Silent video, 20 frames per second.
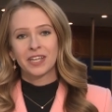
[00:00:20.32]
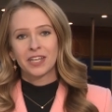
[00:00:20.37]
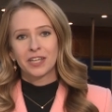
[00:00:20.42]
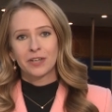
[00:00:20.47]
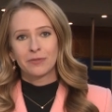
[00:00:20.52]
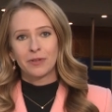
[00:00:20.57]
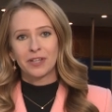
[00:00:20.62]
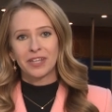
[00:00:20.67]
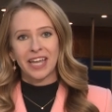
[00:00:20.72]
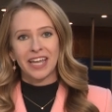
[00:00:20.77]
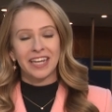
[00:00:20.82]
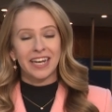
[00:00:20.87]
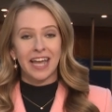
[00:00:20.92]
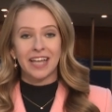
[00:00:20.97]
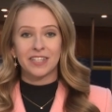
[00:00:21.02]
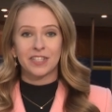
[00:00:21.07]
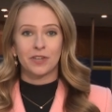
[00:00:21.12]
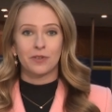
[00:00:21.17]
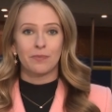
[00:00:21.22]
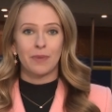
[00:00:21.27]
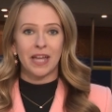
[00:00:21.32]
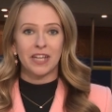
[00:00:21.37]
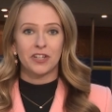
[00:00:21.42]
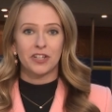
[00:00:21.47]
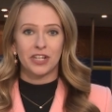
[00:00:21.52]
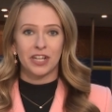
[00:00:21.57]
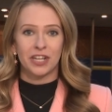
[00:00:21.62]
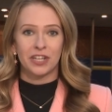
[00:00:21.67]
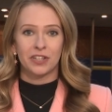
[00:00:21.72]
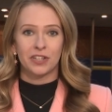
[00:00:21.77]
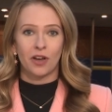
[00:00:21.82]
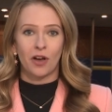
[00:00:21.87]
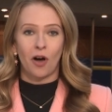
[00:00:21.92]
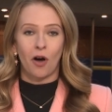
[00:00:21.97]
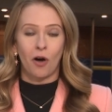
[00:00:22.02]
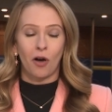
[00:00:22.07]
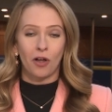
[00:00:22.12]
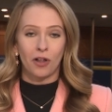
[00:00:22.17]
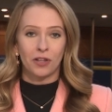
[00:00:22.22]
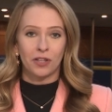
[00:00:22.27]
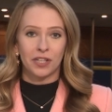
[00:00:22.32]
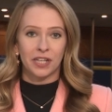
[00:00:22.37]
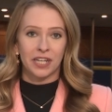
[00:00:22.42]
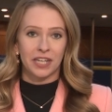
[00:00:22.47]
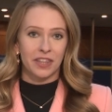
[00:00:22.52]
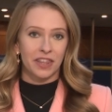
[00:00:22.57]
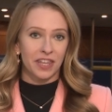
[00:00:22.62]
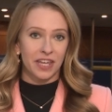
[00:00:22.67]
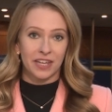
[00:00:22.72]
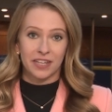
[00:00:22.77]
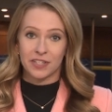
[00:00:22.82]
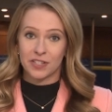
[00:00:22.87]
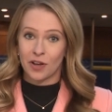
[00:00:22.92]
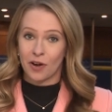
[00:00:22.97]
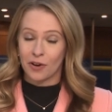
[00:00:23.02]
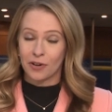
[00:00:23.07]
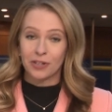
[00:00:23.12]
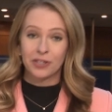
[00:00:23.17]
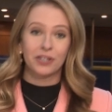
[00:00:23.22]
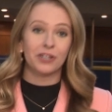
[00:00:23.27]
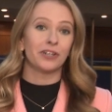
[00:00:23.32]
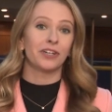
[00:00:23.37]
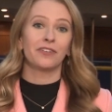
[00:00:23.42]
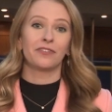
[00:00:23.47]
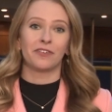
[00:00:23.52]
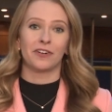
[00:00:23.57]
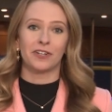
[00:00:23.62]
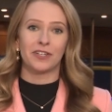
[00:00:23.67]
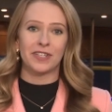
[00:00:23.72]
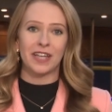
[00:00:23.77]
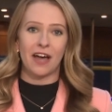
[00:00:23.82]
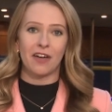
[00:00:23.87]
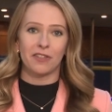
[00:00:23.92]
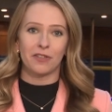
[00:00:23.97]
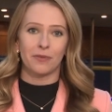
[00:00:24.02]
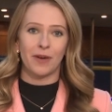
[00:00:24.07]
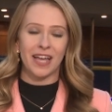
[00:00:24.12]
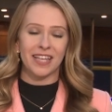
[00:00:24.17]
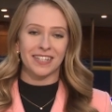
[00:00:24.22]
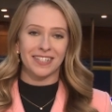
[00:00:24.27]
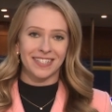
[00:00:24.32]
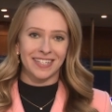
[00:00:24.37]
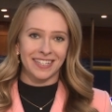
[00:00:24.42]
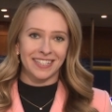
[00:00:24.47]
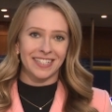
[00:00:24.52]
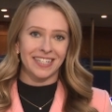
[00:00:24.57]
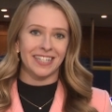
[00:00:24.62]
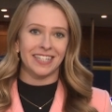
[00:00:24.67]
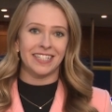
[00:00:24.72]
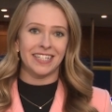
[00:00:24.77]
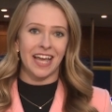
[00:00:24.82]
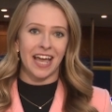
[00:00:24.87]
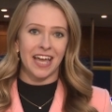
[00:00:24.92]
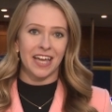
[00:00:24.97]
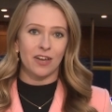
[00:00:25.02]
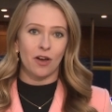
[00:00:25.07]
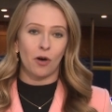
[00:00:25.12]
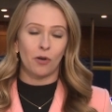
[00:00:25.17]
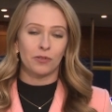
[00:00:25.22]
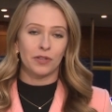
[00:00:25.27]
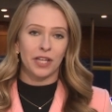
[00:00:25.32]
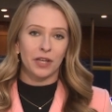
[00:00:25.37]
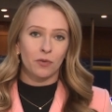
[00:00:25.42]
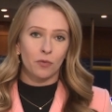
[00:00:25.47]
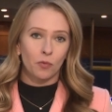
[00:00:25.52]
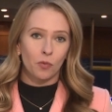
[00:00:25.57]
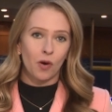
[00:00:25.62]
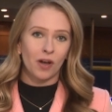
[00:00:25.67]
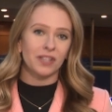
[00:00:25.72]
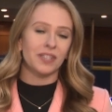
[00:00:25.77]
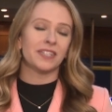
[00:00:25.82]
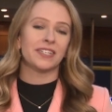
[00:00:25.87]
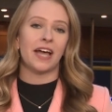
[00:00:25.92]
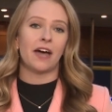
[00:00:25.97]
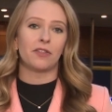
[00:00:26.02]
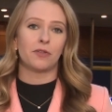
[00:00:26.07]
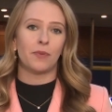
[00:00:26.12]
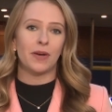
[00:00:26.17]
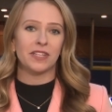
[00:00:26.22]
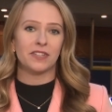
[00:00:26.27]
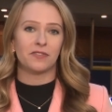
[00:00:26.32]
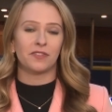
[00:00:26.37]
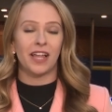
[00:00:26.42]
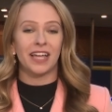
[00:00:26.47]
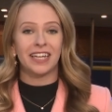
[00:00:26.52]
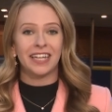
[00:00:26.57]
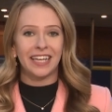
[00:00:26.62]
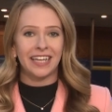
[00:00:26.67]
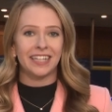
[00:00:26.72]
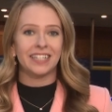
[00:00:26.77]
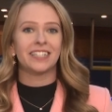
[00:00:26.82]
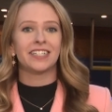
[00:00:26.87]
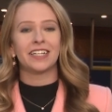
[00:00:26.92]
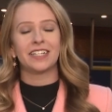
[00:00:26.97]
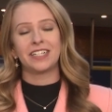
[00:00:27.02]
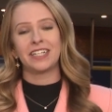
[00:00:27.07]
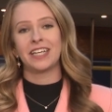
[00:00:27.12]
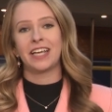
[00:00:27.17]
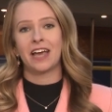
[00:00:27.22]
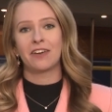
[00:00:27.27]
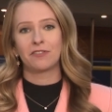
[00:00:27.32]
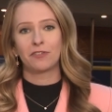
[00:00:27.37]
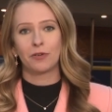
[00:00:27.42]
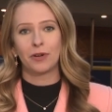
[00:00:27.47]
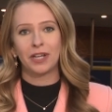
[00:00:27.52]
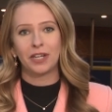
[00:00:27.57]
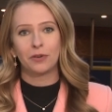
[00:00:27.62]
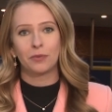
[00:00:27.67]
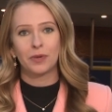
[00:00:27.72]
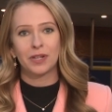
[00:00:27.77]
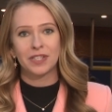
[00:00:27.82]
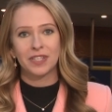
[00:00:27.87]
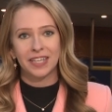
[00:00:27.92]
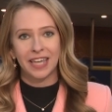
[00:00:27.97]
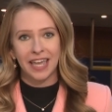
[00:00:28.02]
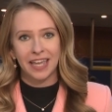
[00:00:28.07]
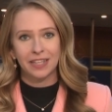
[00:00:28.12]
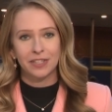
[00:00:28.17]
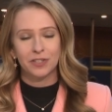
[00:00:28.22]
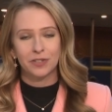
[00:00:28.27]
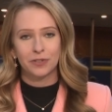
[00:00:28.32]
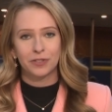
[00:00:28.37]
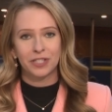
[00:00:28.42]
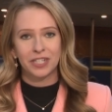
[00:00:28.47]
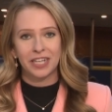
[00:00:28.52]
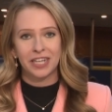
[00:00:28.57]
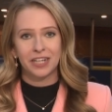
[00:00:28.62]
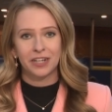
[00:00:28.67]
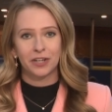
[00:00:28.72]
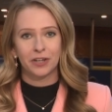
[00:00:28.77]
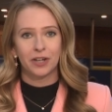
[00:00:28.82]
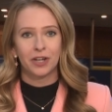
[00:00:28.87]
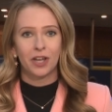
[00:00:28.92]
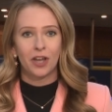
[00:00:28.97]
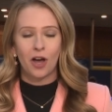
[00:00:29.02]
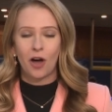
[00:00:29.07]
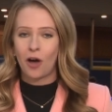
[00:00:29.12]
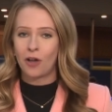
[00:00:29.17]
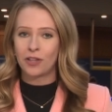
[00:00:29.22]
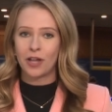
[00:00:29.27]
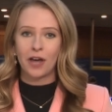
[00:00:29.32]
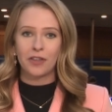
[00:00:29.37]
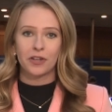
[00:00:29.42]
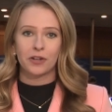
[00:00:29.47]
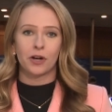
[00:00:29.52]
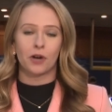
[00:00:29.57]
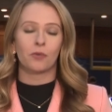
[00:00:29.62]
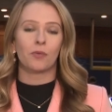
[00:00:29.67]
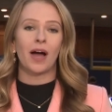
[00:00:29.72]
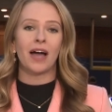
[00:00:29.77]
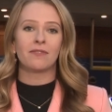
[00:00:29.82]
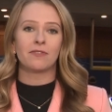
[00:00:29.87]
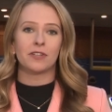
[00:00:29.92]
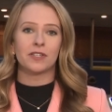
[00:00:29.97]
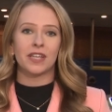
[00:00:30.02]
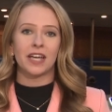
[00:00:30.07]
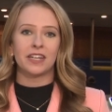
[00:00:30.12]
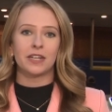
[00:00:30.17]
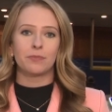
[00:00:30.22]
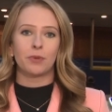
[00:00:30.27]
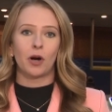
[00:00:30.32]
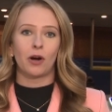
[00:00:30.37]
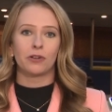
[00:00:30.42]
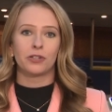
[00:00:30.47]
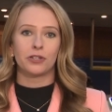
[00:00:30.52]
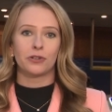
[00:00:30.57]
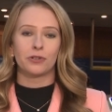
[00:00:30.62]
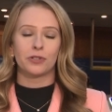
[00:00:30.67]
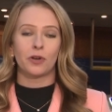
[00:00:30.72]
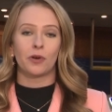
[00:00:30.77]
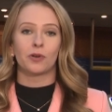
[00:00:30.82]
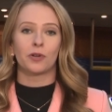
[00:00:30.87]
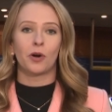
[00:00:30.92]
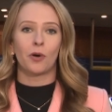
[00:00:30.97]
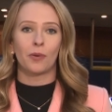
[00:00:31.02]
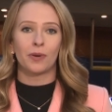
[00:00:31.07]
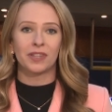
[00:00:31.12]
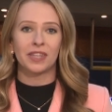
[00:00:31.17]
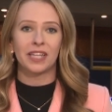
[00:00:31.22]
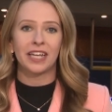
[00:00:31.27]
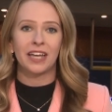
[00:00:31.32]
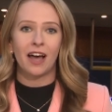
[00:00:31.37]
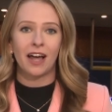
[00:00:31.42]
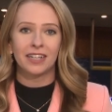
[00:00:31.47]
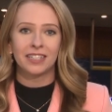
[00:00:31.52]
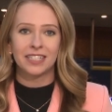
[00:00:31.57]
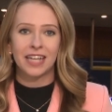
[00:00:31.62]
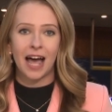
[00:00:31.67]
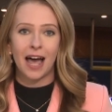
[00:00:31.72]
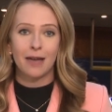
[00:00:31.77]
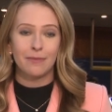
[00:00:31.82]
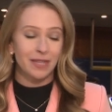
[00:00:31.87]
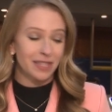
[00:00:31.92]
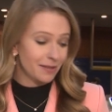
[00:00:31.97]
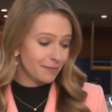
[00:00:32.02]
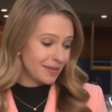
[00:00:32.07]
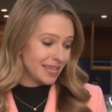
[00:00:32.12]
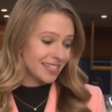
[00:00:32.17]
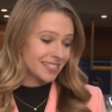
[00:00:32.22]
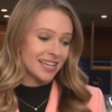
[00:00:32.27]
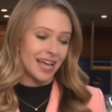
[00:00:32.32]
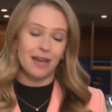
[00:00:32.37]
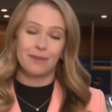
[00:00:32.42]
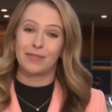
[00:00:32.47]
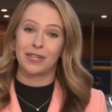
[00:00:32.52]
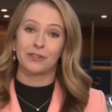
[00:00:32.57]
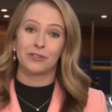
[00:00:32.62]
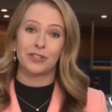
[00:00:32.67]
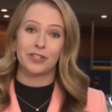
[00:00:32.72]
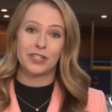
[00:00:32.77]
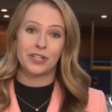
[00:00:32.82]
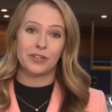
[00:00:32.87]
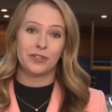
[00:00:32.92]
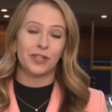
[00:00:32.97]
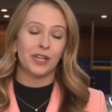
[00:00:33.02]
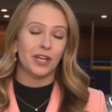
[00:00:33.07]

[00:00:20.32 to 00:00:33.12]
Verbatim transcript: Well, Kate, as you mentioned, all uh, things are good for Southwest today. Only one Southwest flight into TF Green was canceled here. All other arrivals and departures are currently on time. In the meantime, there's still